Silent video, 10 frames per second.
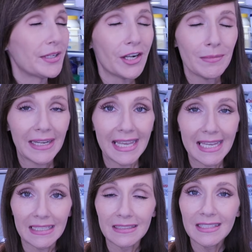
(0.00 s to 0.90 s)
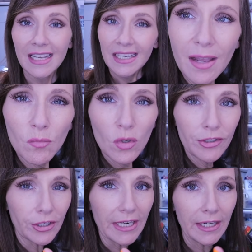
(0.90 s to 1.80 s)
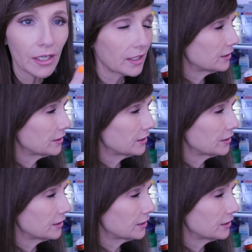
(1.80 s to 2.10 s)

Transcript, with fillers: put all my cans. I'm wondering,